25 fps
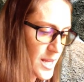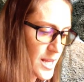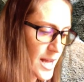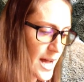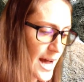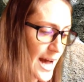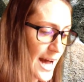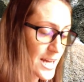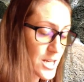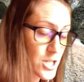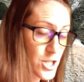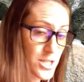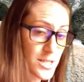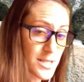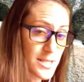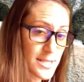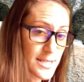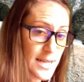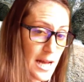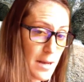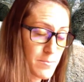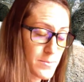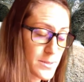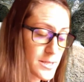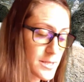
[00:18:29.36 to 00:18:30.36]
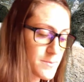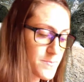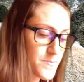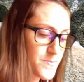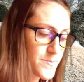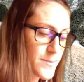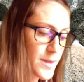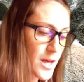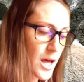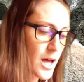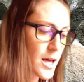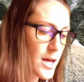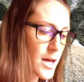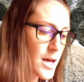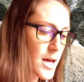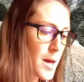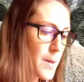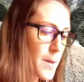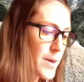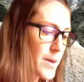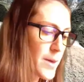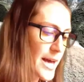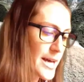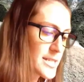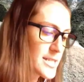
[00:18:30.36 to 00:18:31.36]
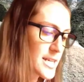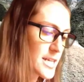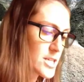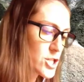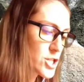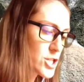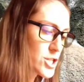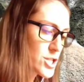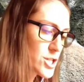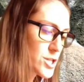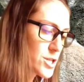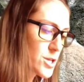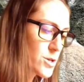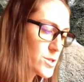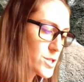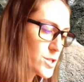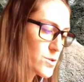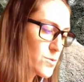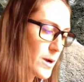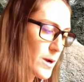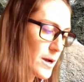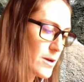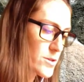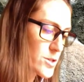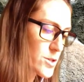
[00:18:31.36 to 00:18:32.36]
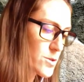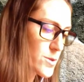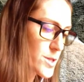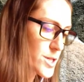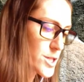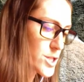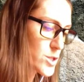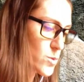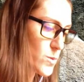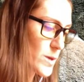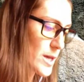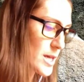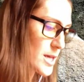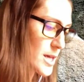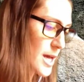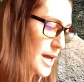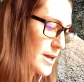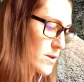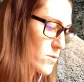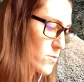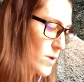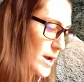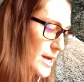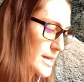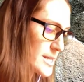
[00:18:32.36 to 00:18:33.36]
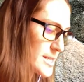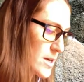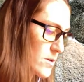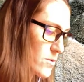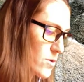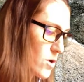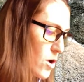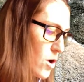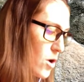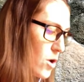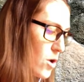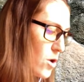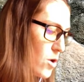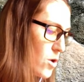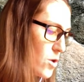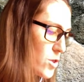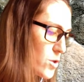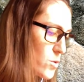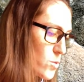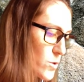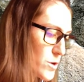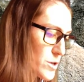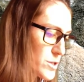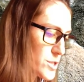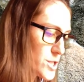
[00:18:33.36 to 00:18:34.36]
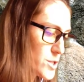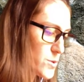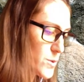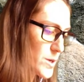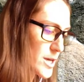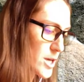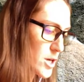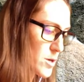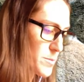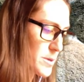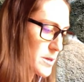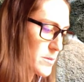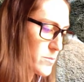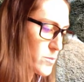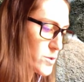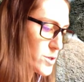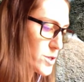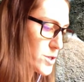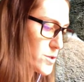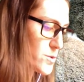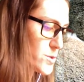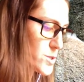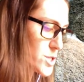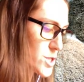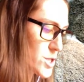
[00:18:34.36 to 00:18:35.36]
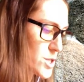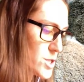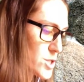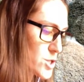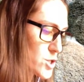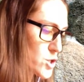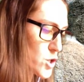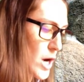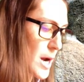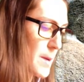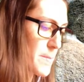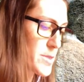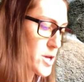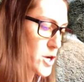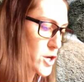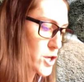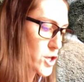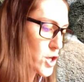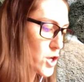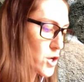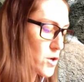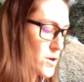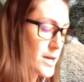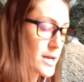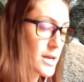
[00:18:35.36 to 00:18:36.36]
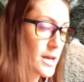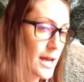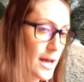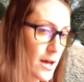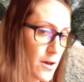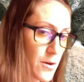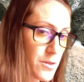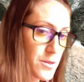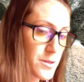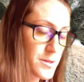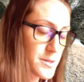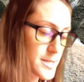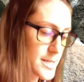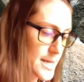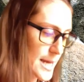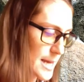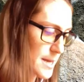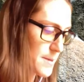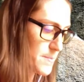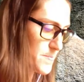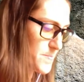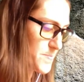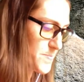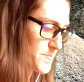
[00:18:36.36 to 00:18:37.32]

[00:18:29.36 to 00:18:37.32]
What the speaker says: Action steps. Pay attention to those around you this week and write down all the words you hear people use to describe their current health state.